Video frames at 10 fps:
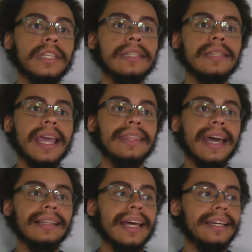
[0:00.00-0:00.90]
to say
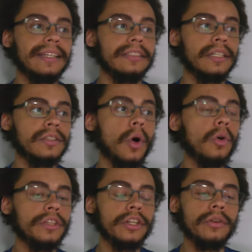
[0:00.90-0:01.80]
that, like, to
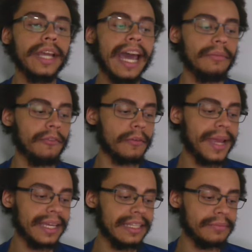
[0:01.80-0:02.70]
hold the dude accountable for
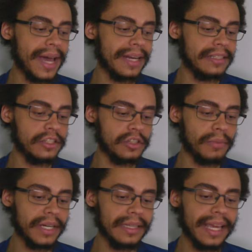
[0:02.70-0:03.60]
making these bad decisions,
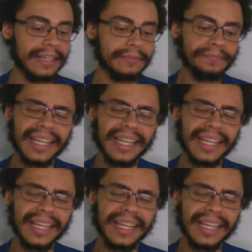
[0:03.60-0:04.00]
but it, like,